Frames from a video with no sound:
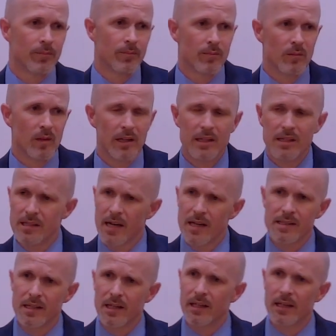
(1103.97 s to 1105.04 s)
That he
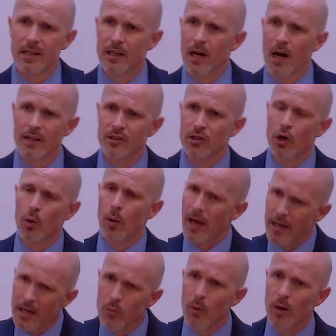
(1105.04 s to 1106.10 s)
says that he cannot go
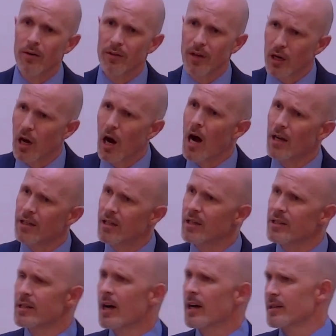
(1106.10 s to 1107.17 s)
anywhere that God
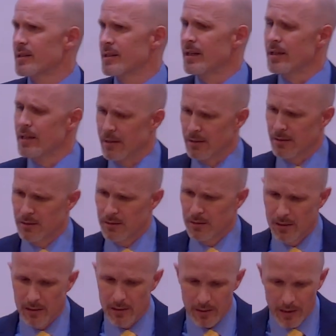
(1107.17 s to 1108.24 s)
does not see.
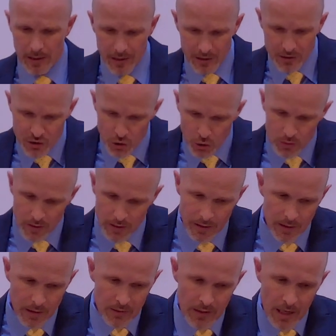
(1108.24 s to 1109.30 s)
And that certainly
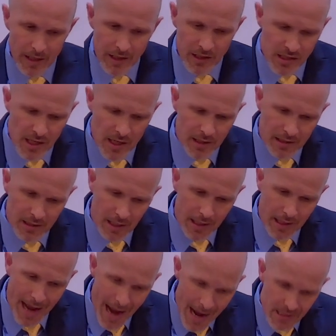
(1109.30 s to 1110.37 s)
that is the, an
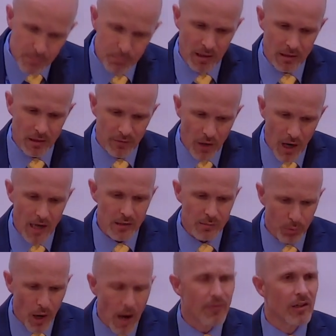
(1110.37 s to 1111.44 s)
aspect of God's
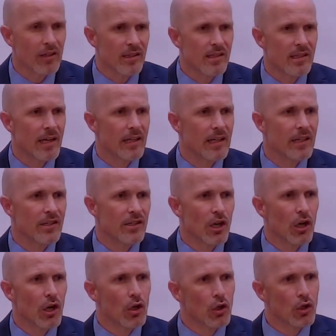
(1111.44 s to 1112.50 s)
providence that he is
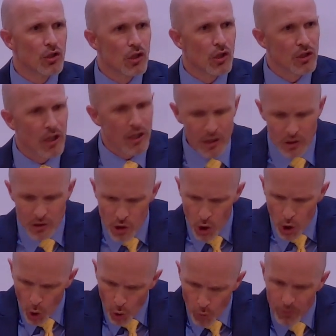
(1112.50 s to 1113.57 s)
that he is
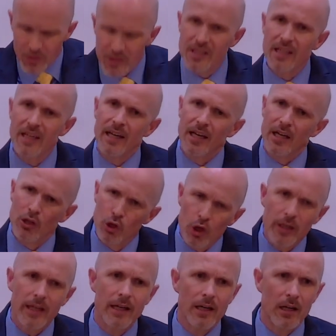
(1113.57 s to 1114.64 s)
overseeing and
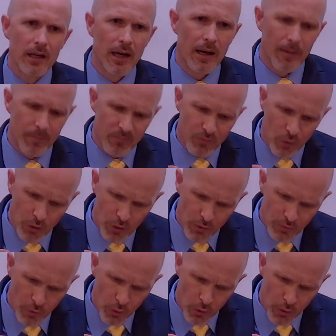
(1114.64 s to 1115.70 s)
looking for, the,
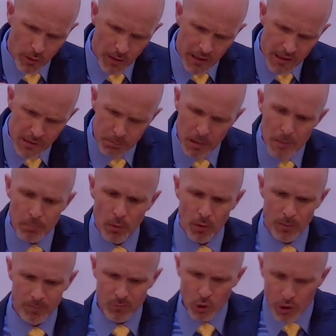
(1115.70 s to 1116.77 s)
for his
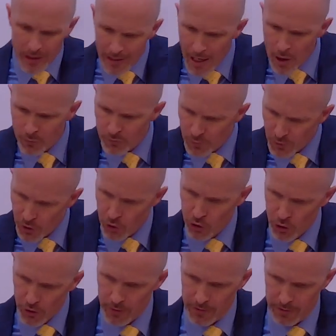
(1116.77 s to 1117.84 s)
people, looking out for their
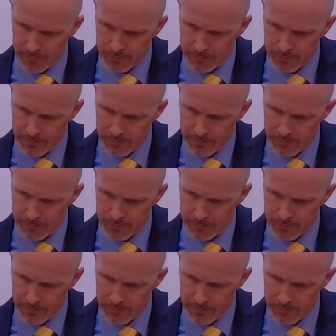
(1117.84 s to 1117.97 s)
good.